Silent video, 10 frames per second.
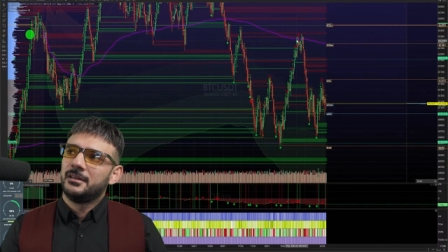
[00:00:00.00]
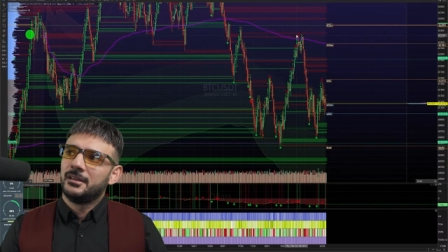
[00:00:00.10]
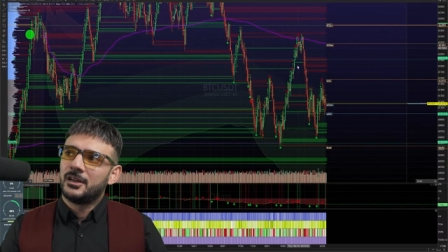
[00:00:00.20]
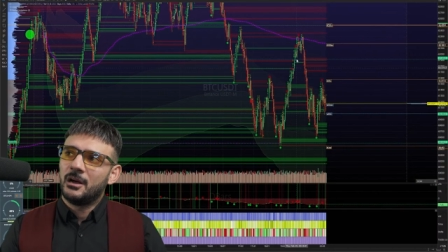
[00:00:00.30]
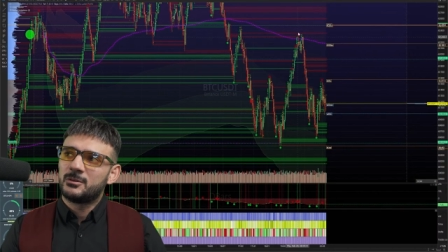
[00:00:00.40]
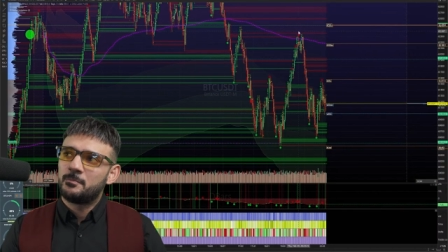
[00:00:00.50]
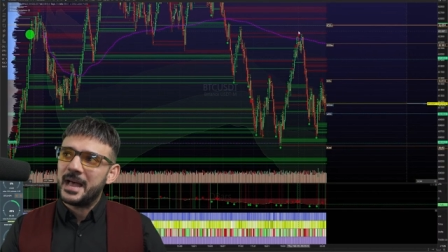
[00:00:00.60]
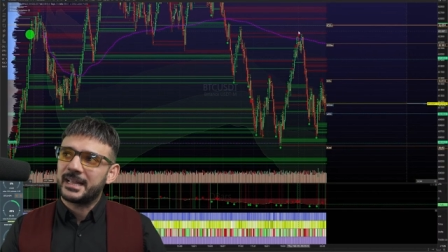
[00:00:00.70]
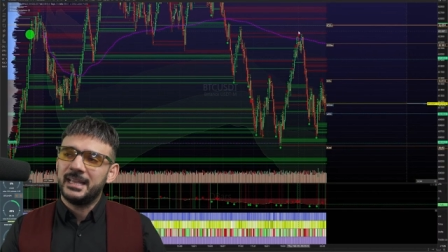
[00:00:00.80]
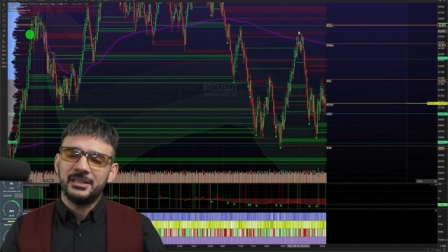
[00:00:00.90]
comes
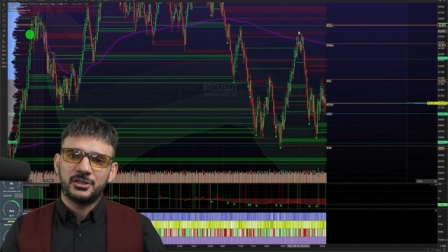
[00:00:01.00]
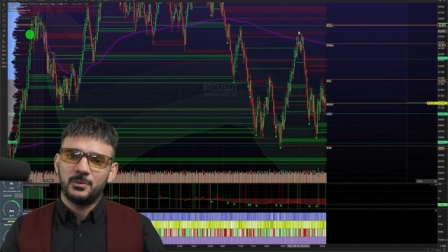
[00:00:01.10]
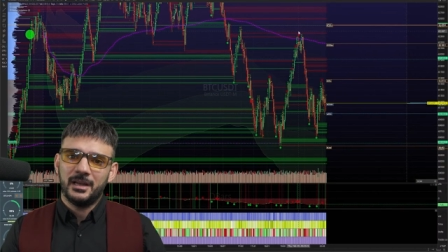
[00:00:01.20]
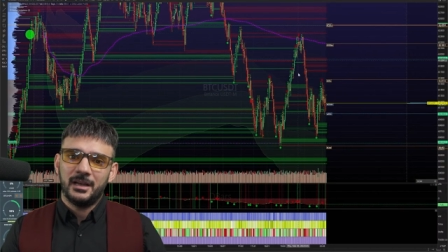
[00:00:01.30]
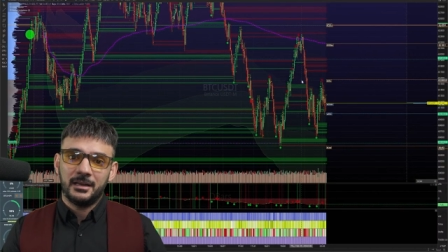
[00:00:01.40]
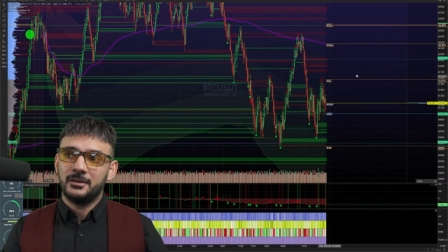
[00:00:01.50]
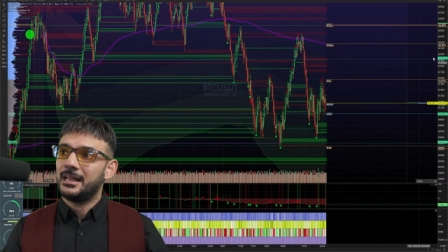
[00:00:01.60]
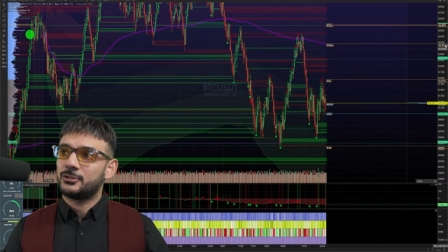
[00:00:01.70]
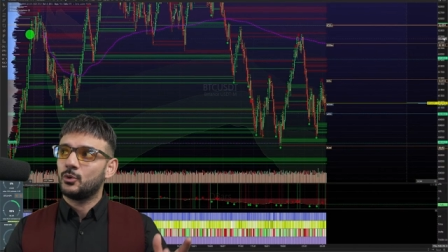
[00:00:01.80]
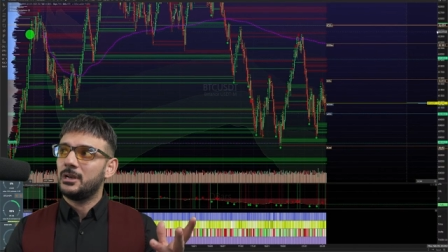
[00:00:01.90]
back into it, and
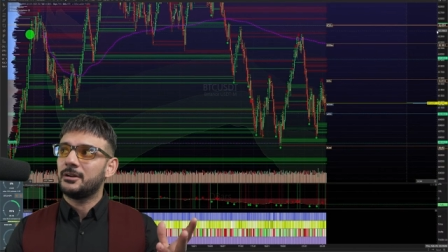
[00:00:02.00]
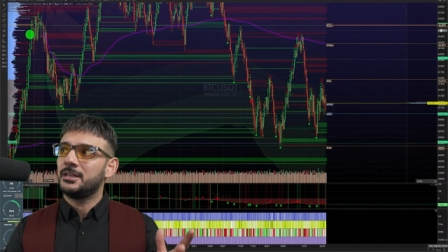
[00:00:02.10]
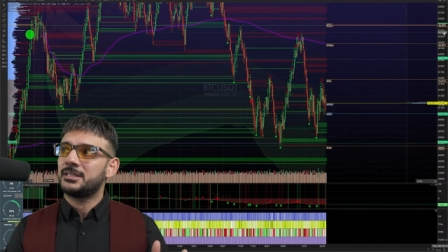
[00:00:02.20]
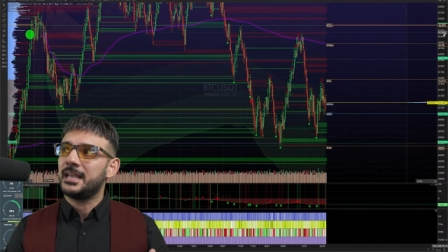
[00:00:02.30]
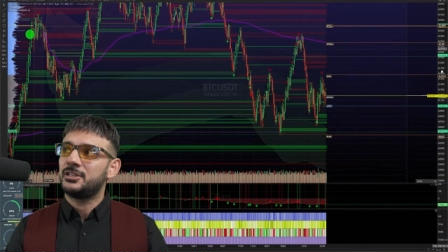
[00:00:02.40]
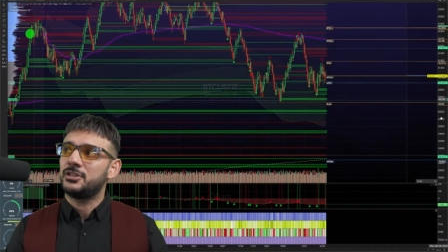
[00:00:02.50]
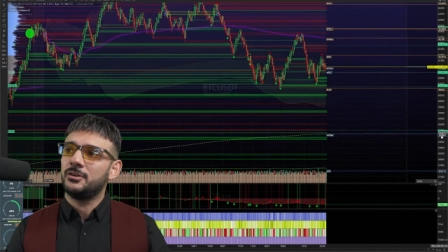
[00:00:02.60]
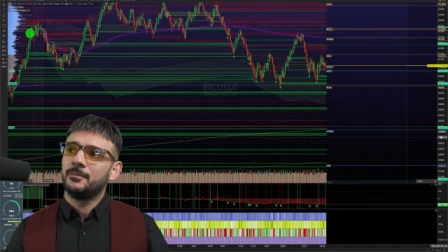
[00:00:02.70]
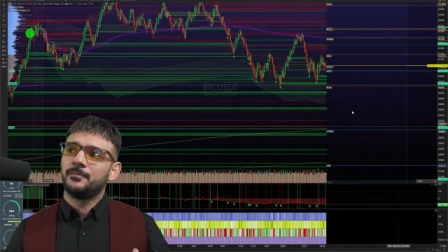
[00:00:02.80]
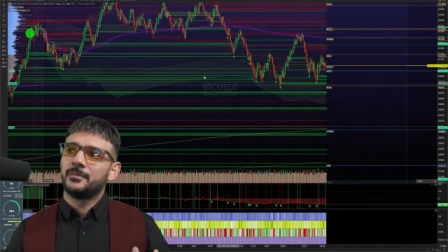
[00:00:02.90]
that's all I'm going to say to you.